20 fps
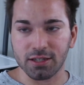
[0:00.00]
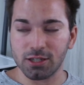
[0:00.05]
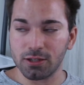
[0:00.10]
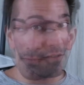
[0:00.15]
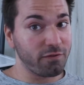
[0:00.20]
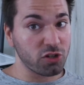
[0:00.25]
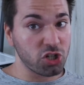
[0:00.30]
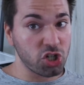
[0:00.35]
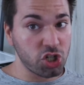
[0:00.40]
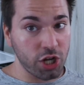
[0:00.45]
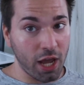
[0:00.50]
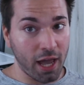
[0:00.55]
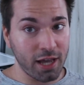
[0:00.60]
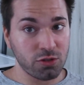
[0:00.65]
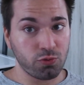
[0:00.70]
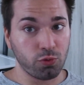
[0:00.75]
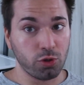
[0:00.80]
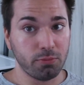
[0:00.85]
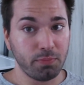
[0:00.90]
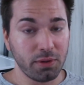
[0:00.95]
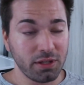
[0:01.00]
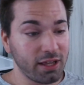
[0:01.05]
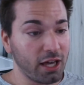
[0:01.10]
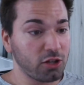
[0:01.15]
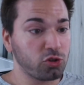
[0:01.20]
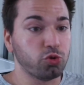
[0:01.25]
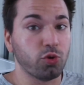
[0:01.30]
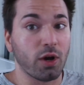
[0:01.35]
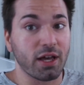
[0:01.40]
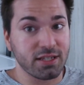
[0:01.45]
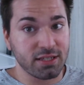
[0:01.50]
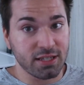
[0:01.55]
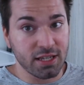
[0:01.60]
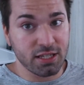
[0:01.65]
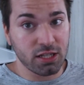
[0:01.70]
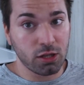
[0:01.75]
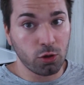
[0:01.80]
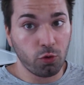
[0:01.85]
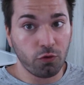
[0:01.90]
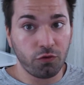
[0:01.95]
Even Shanks will be there to
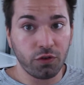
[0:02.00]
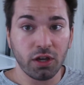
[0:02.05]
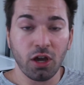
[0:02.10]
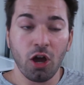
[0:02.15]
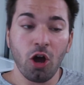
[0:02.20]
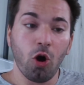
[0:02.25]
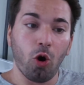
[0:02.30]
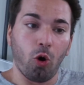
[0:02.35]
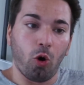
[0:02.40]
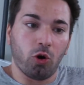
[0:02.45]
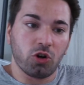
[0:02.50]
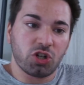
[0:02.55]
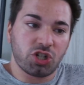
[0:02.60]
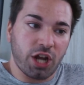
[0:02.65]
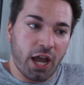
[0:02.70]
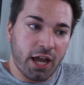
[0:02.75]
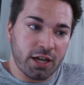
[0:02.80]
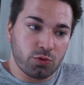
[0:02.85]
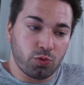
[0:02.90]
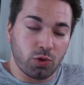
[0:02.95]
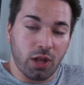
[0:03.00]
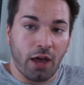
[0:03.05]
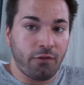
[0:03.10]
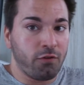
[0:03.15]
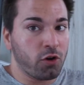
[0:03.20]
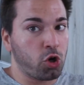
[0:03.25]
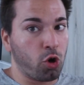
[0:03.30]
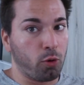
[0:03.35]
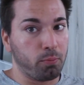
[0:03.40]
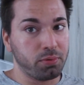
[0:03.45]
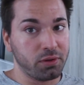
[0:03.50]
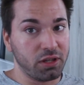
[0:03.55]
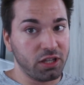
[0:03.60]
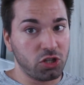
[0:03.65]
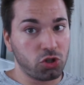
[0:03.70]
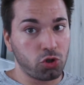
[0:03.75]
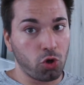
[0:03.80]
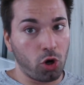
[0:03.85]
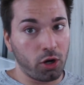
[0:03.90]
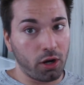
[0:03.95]
assist Luffy, or Shanks will have a complete
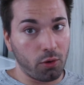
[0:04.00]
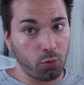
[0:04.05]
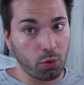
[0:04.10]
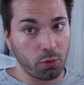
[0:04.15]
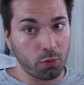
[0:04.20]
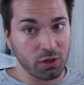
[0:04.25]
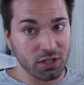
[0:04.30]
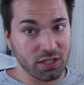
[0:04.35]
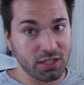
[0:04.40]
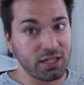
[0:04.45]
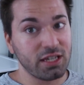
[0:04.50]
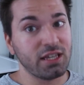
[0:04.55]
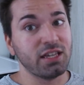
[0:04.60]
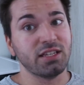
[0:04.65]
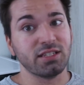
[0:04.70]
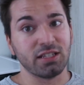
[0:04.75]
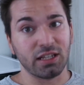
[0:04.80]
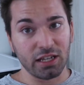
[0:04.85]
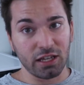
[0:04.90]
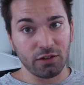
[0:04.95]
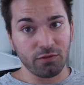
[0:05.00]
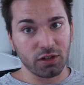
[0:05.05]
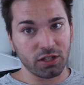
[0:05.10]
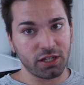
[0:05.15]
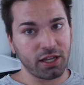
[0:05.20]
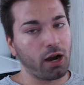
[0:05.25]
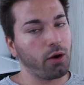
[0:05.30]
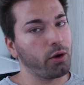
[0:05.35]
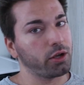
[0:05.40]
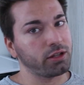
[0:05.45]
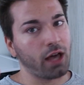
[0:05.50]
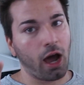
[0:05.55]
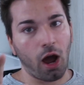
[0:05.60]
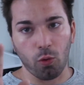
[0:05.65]
turn and we will see he's an evil character.